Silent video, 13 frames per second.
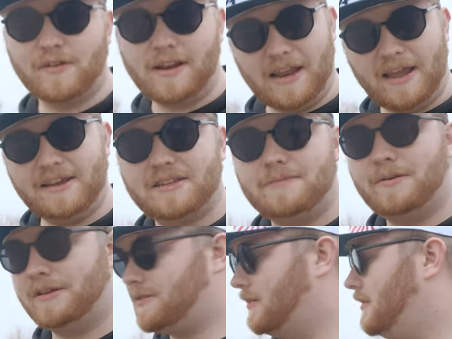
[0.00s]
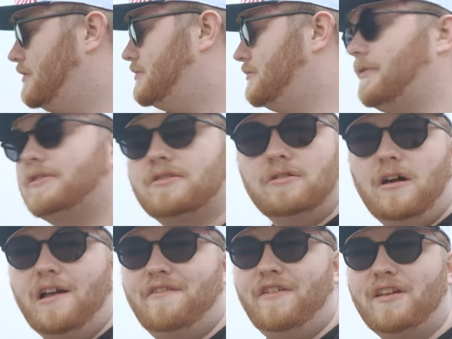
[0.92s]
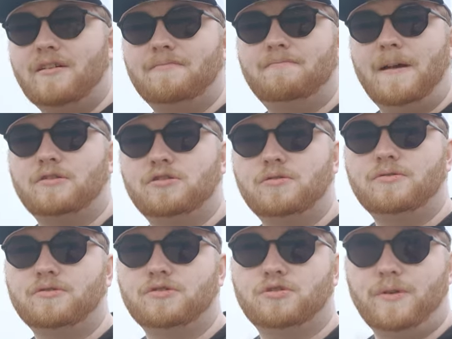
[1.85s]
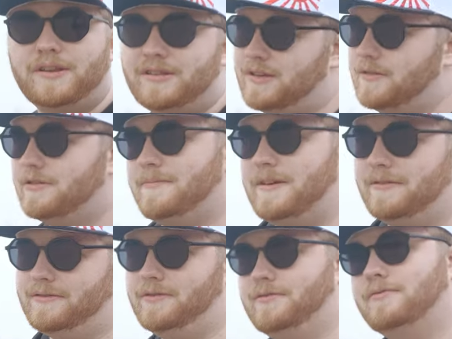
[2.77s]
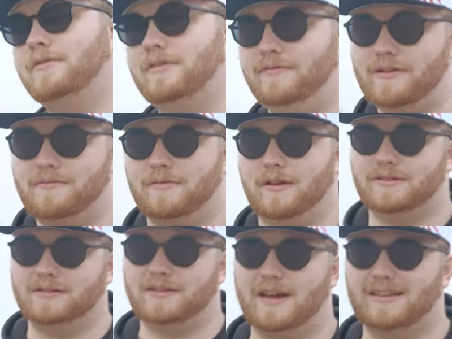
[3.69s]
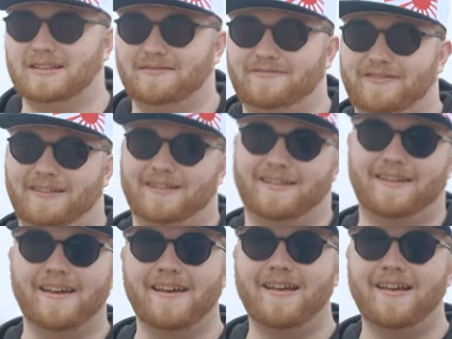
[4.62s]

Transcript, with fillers: really lazy, but it's got a load of torque. It's got, I think, about two hundred twenty newton meters of torque, if anyone likes the stats, and I think like